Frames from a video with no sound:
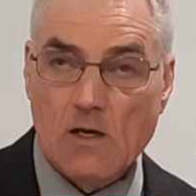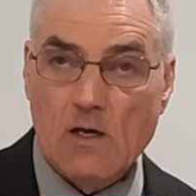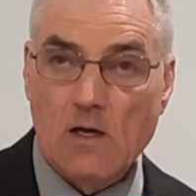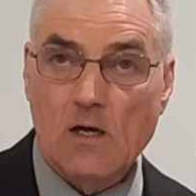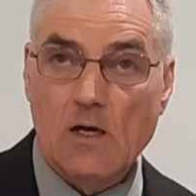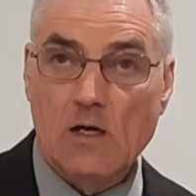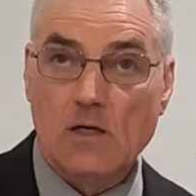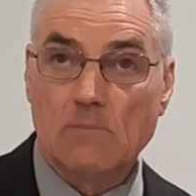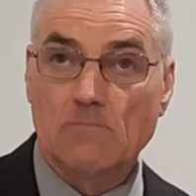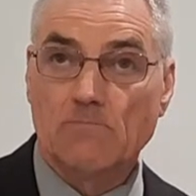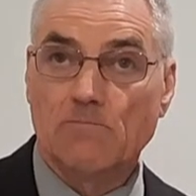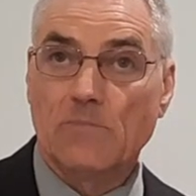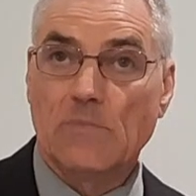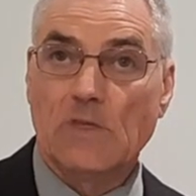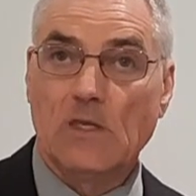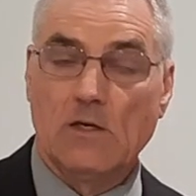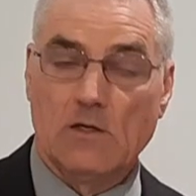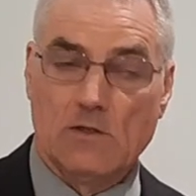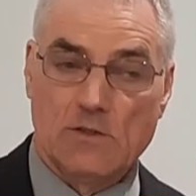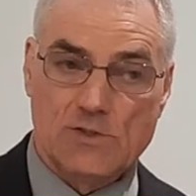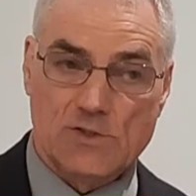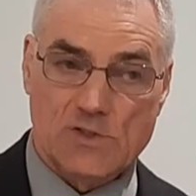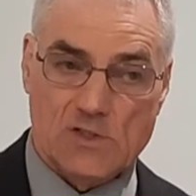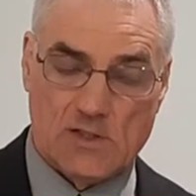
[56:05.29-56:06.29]
Uh,
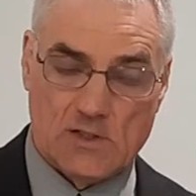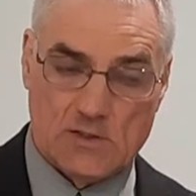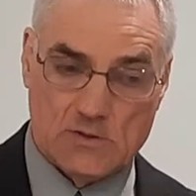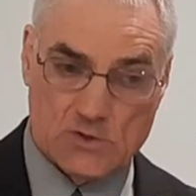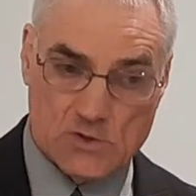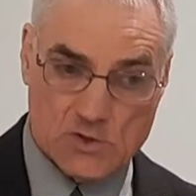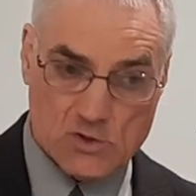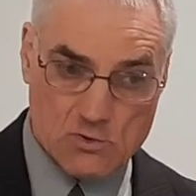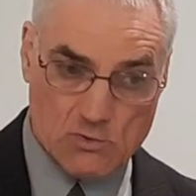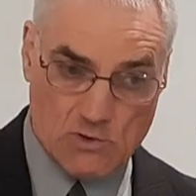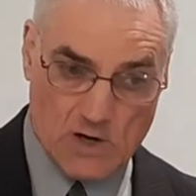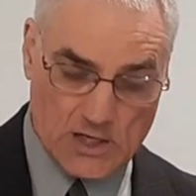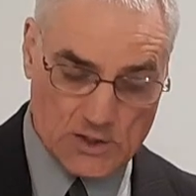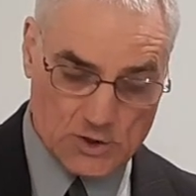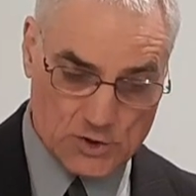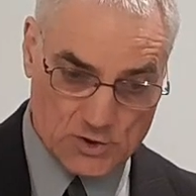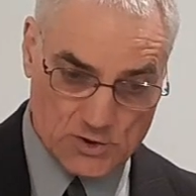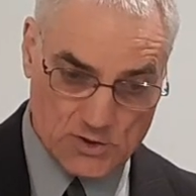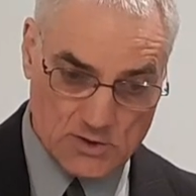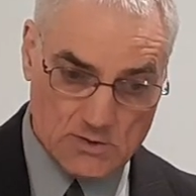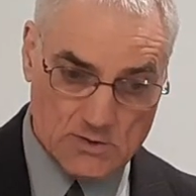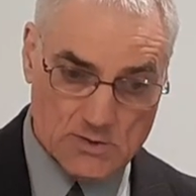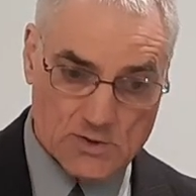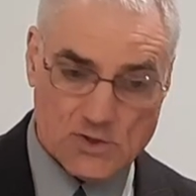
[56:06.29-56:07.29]
here's the
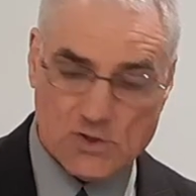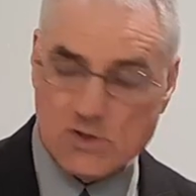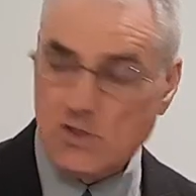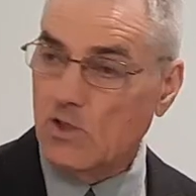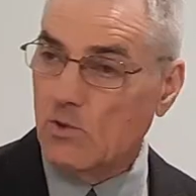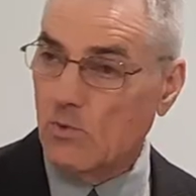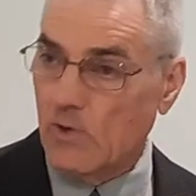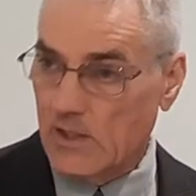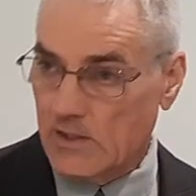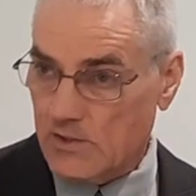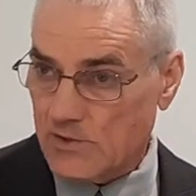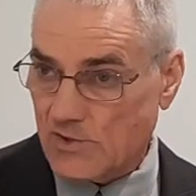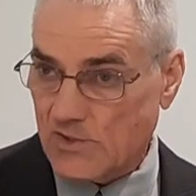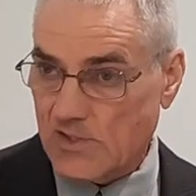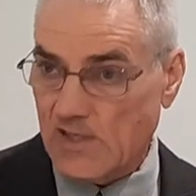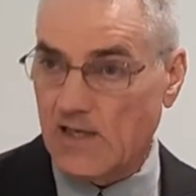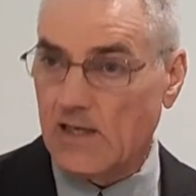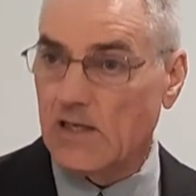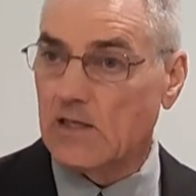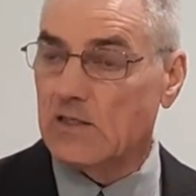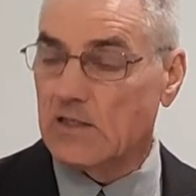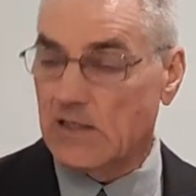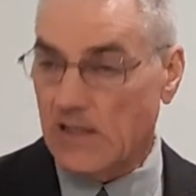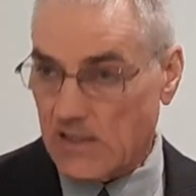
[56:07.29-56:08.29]
instructions. Do you
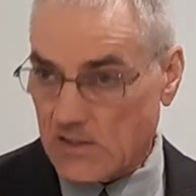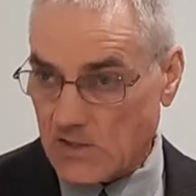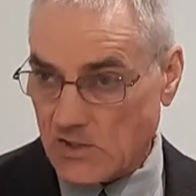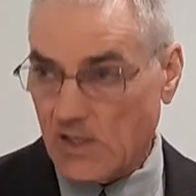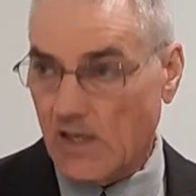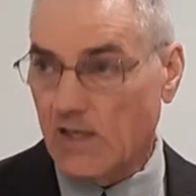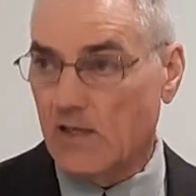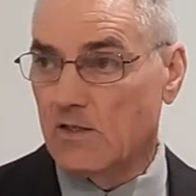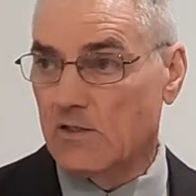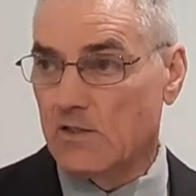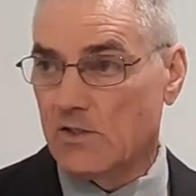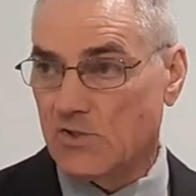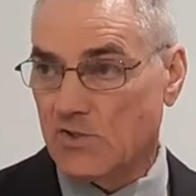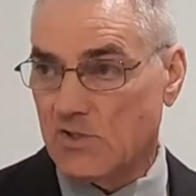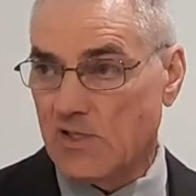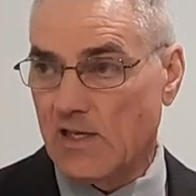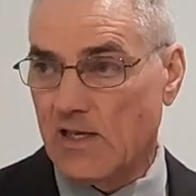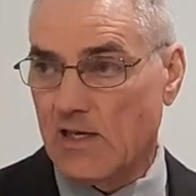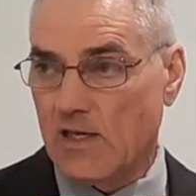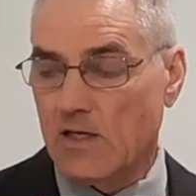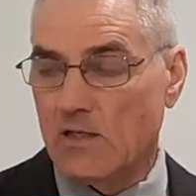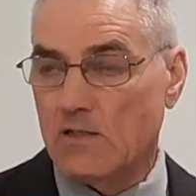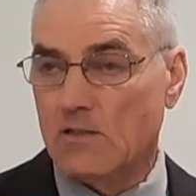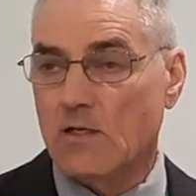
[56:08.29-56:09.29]
understand? Yes, I
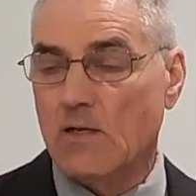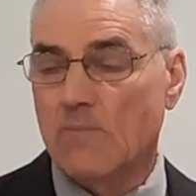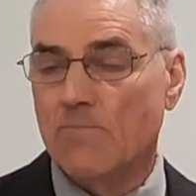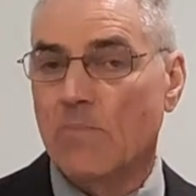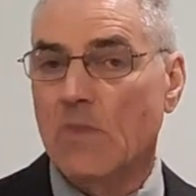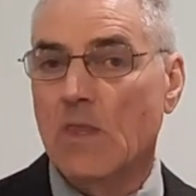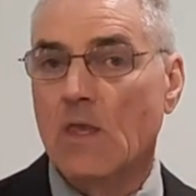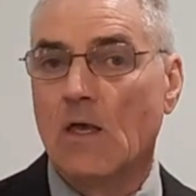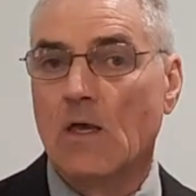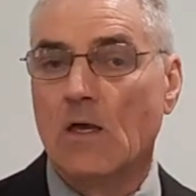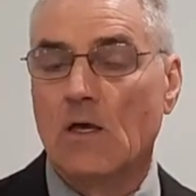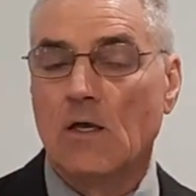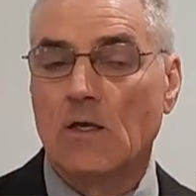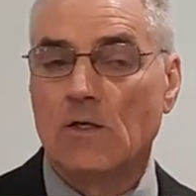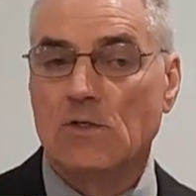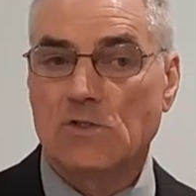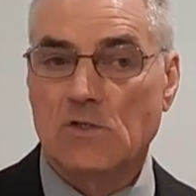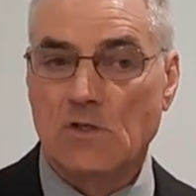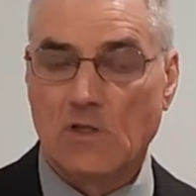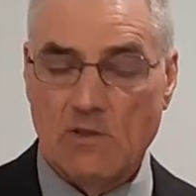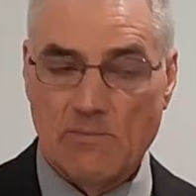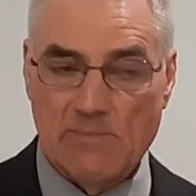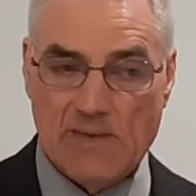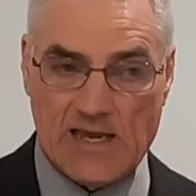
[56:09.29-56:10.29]
understand.
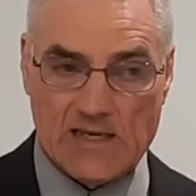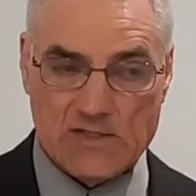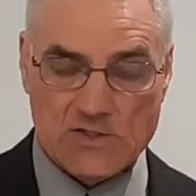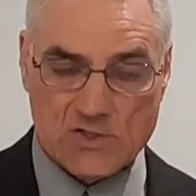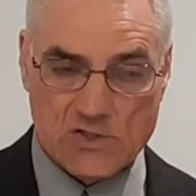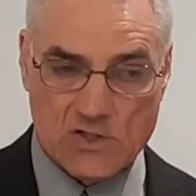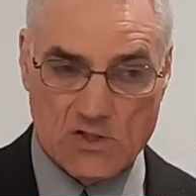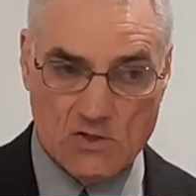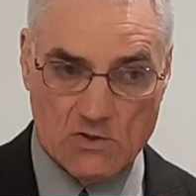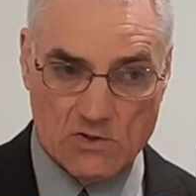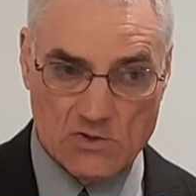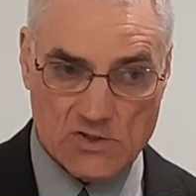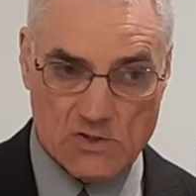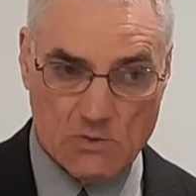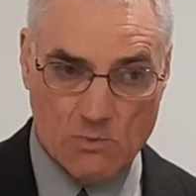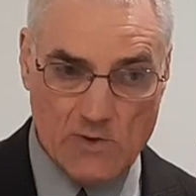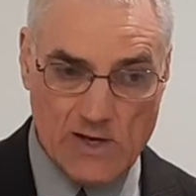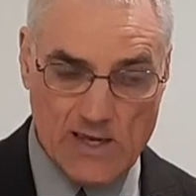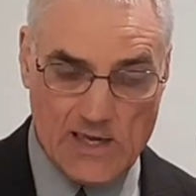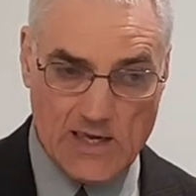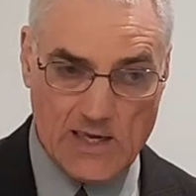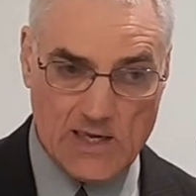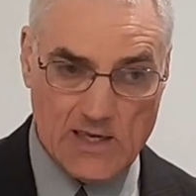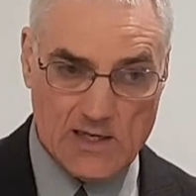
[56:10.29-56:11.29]
So the master goes
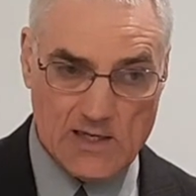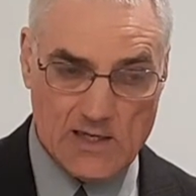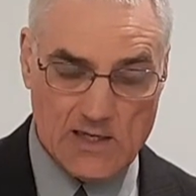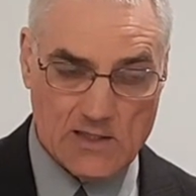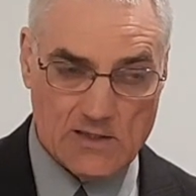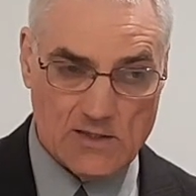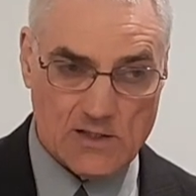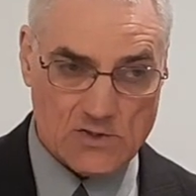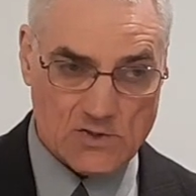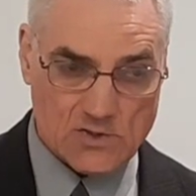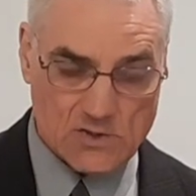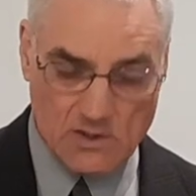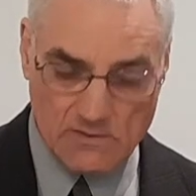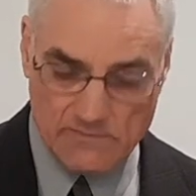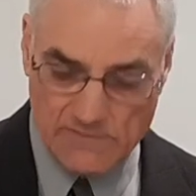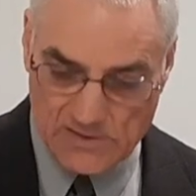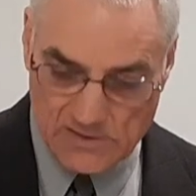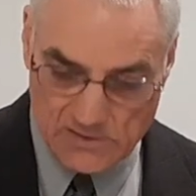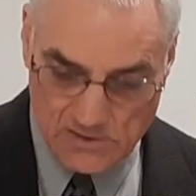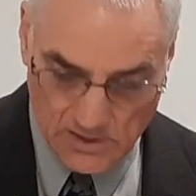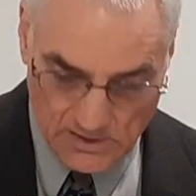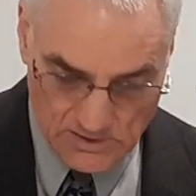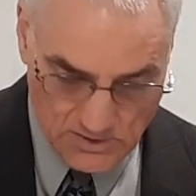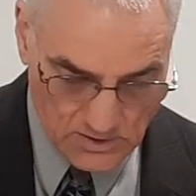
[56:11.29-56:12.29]
away and the
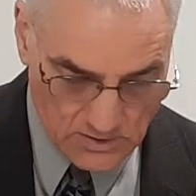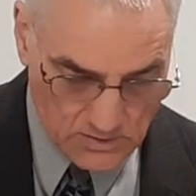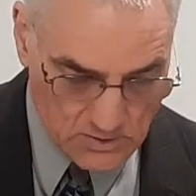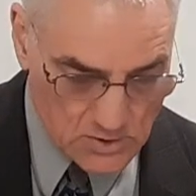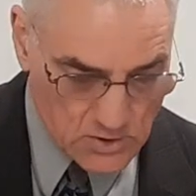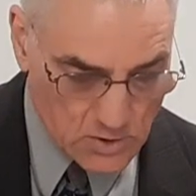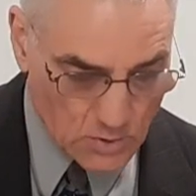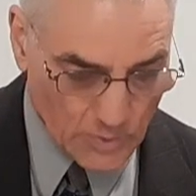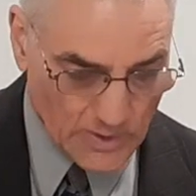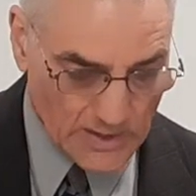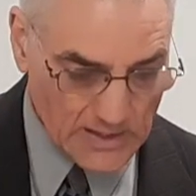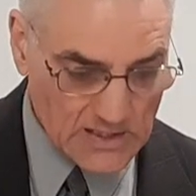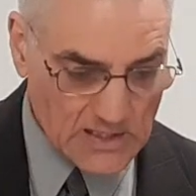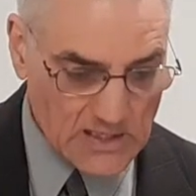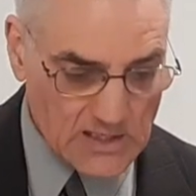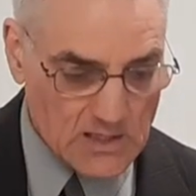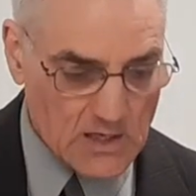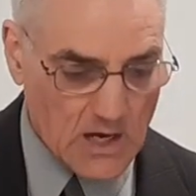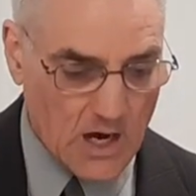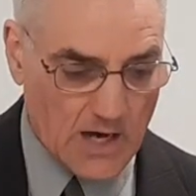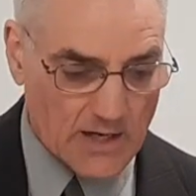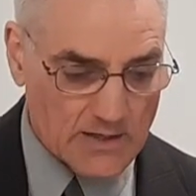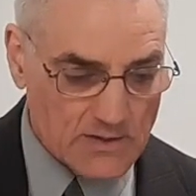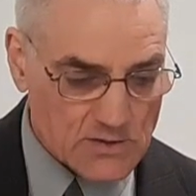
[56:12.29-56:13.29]
servant doesn't do it.
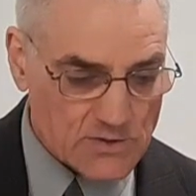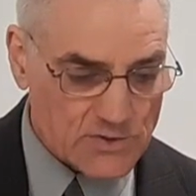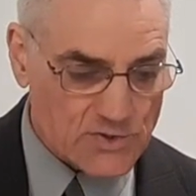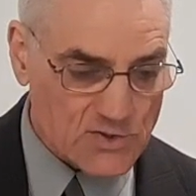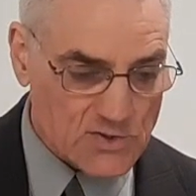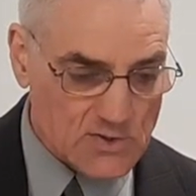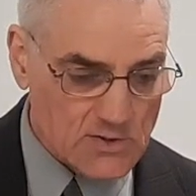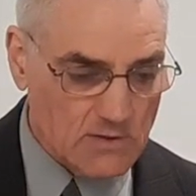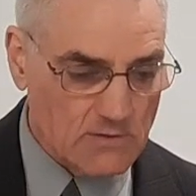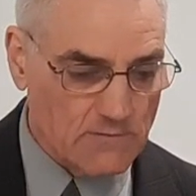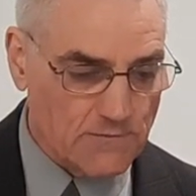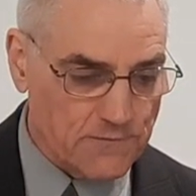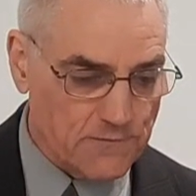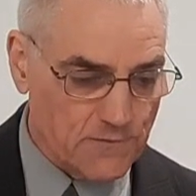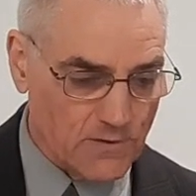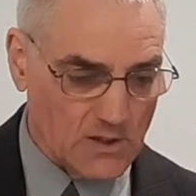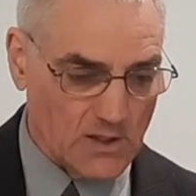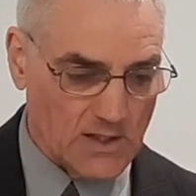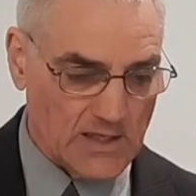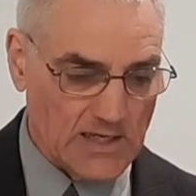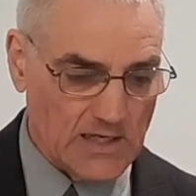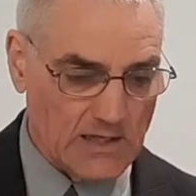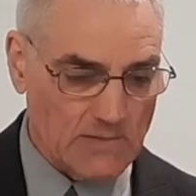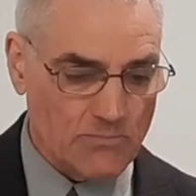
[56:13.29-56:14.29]
He understood
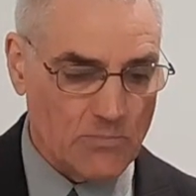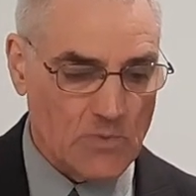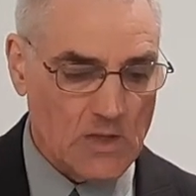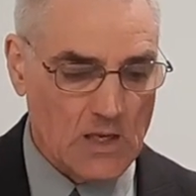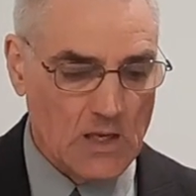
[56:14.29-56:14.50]
fully.